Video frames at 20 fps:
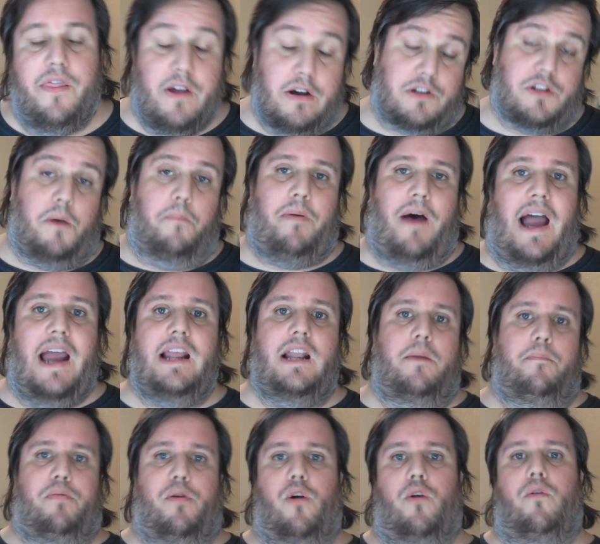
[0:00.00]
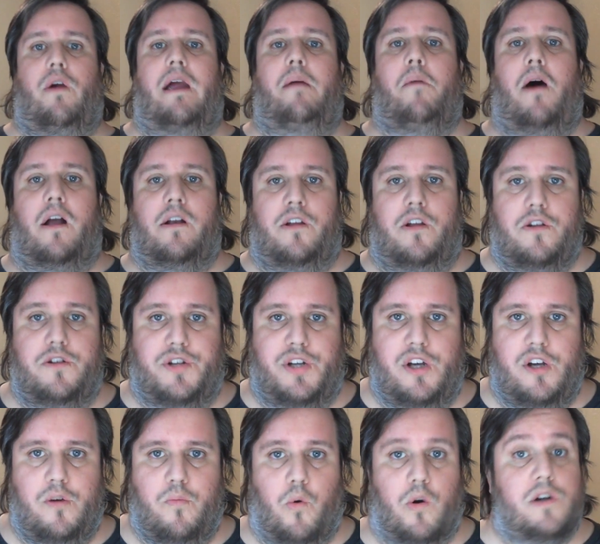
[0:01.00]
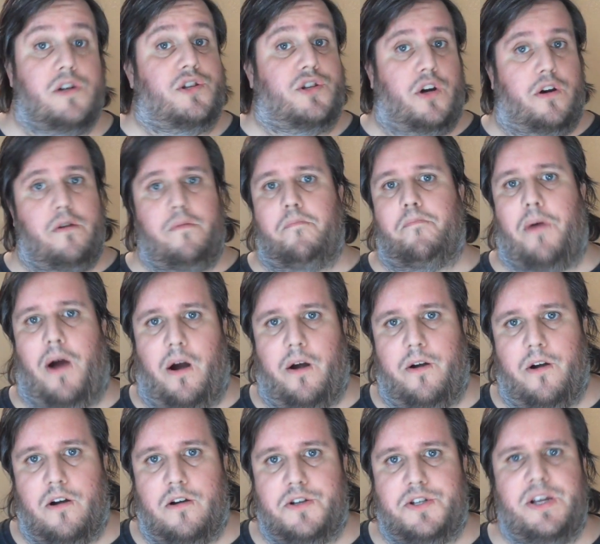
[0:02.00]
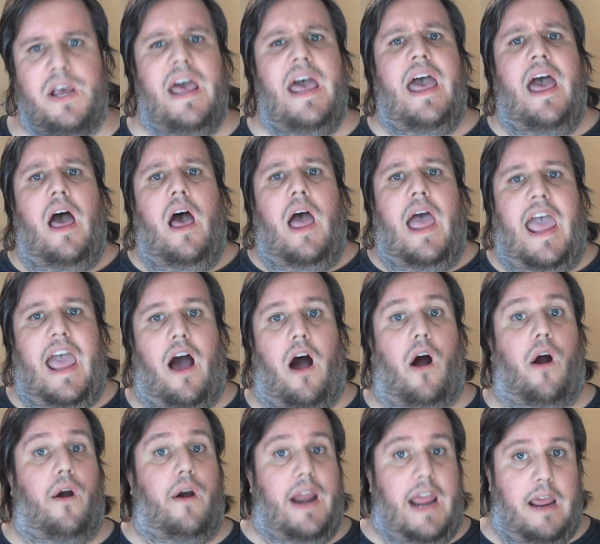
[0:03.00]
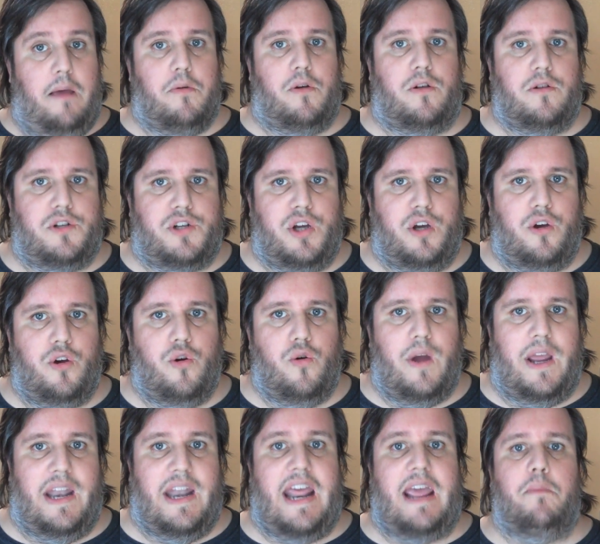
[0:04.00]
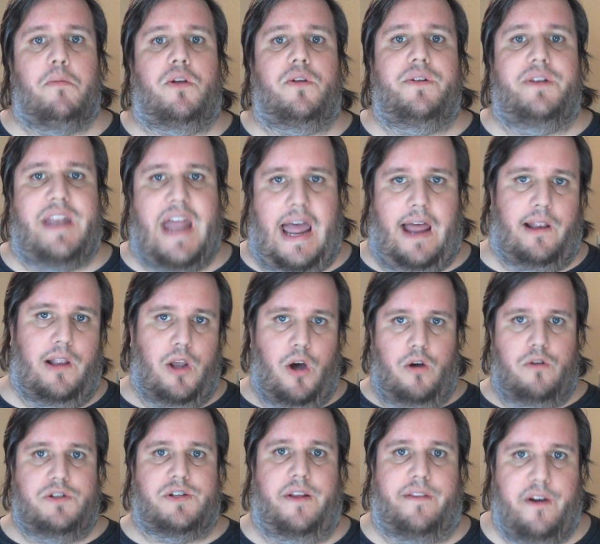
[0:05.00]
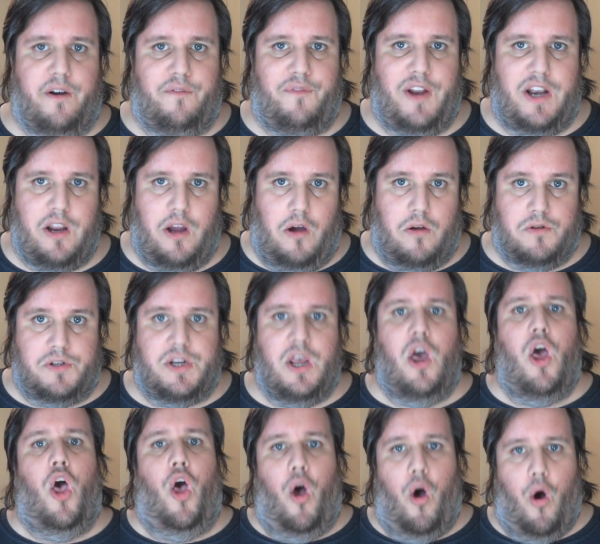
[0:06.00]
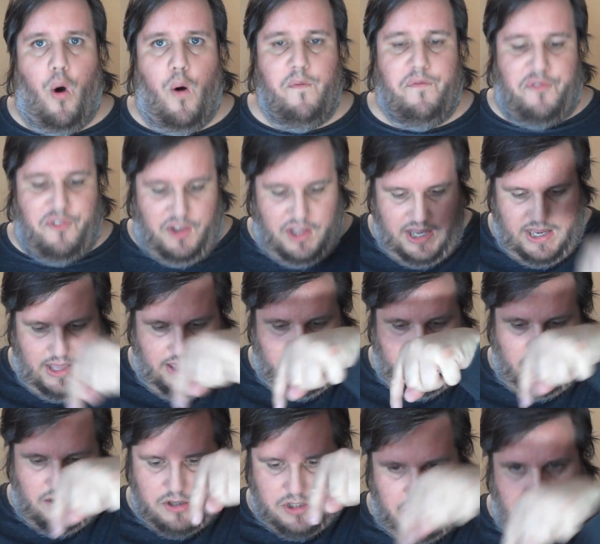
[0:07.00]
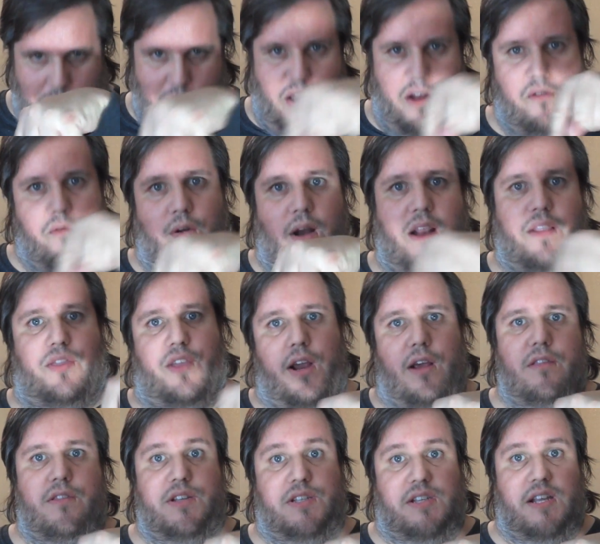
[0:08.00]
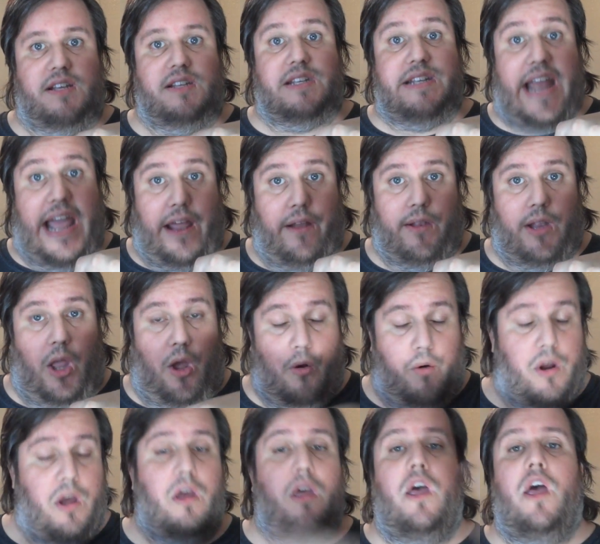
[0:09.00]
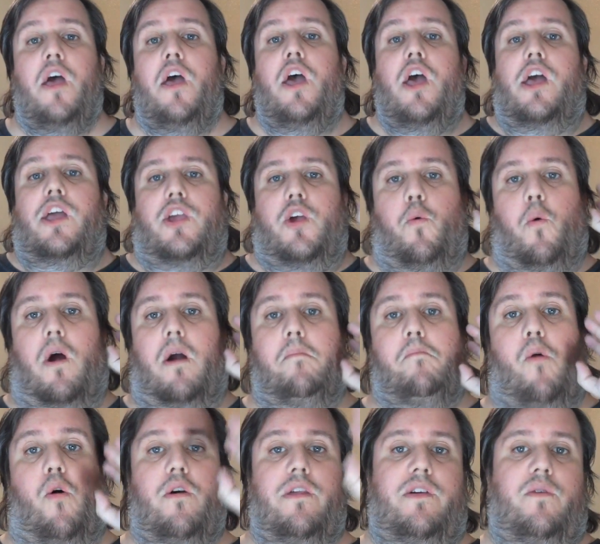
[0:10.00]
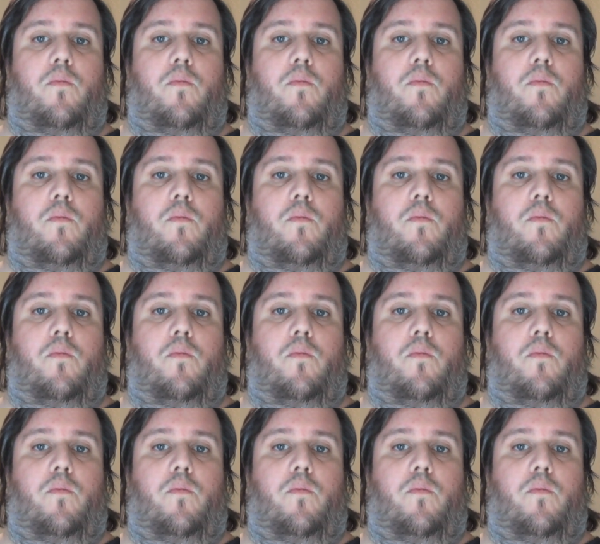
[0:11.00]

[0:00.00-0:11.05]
there's a pilot program on YouTube where certain partners are able to enable downloads of their videos. Hopefully, there's a button right there that says download. You are more